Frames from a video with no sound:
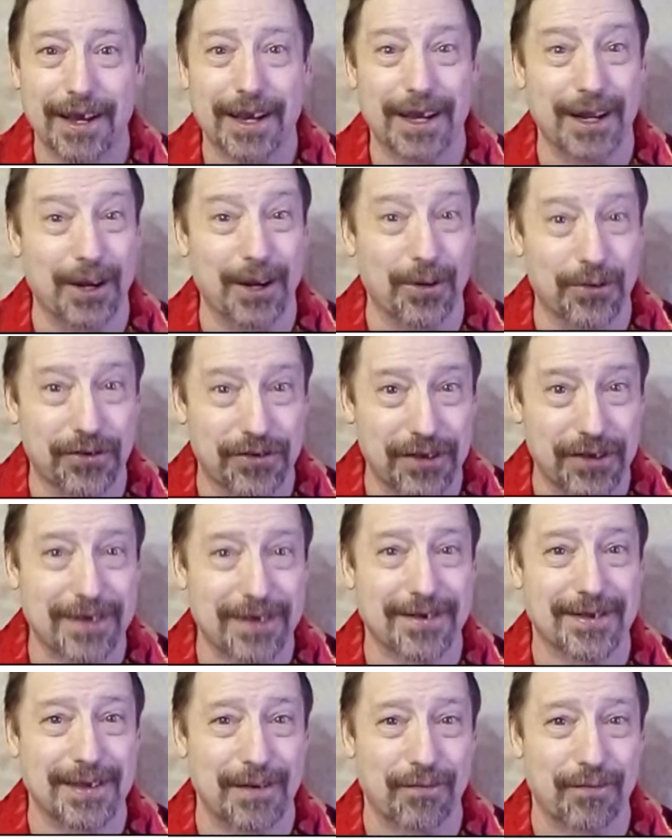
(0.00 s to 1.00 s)

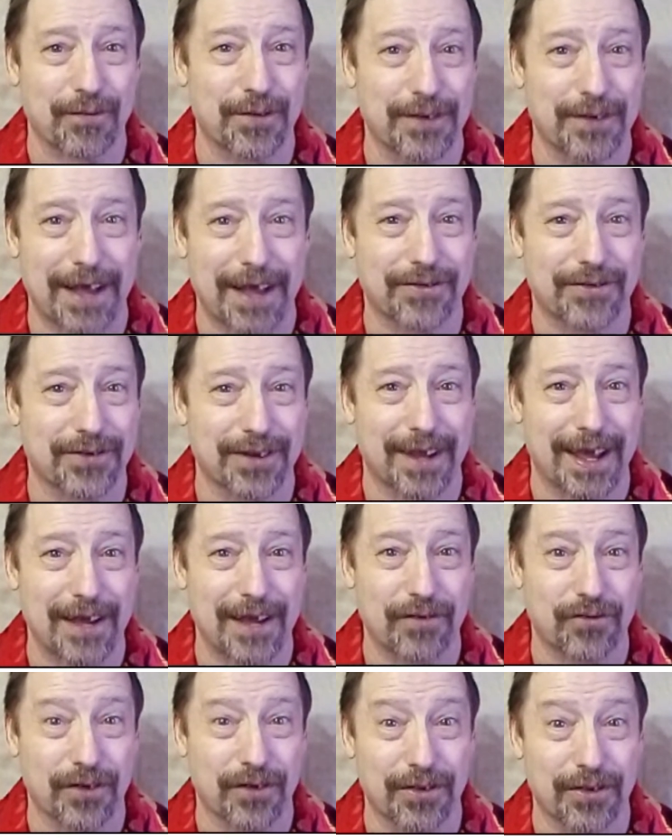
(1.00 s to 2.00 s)
6 different
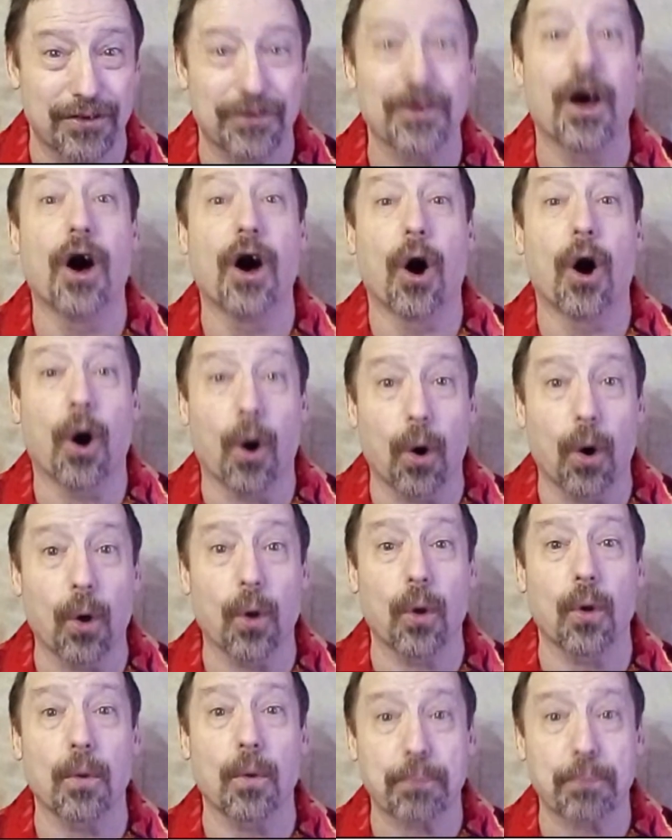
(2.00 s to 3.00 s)
destinations,
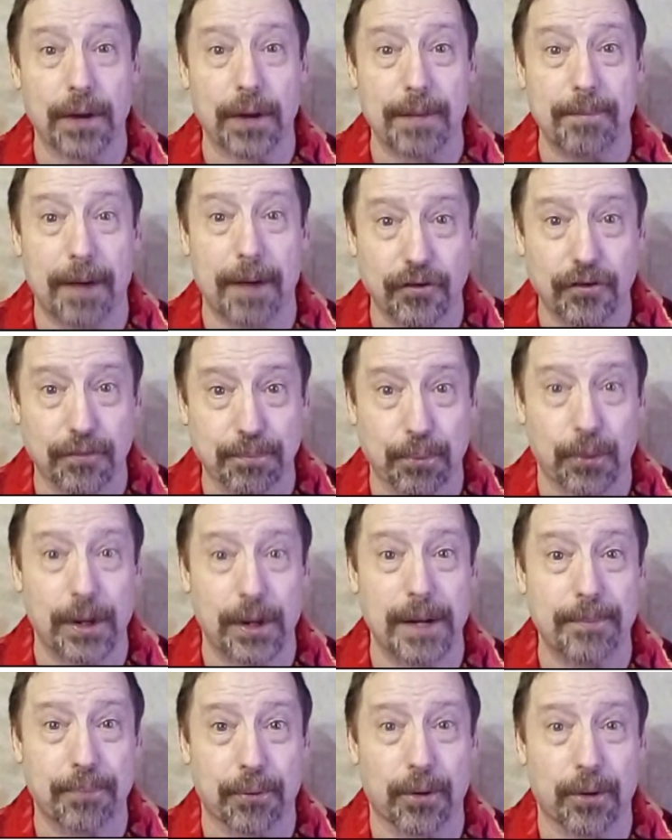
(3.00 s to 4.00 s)
all pretty much
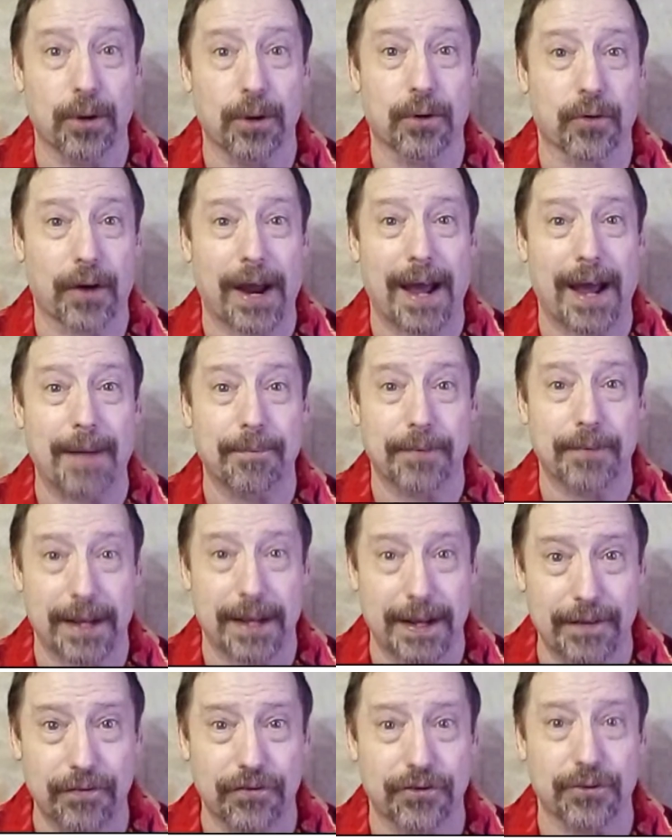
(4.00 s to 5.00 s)
pre-programmed
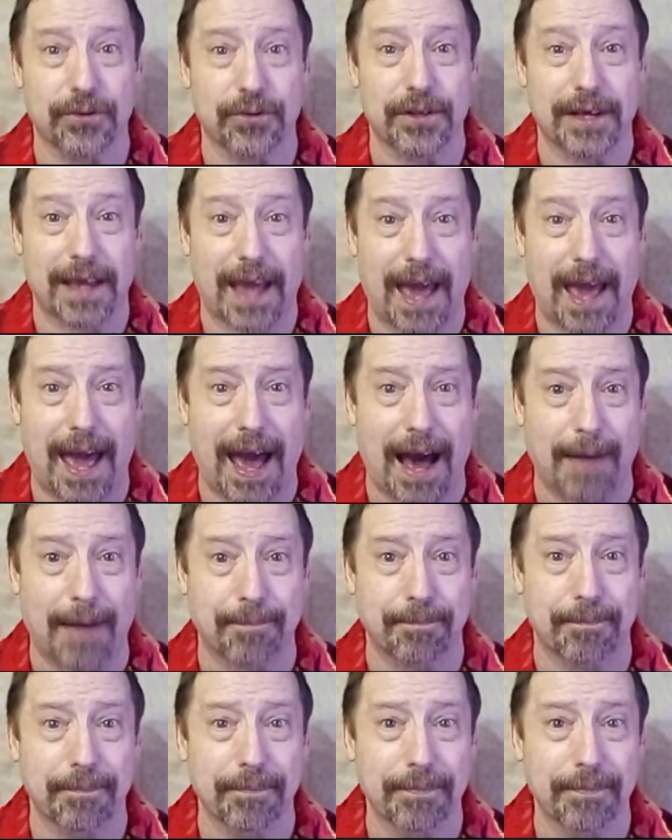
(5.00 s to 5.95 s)
into the app,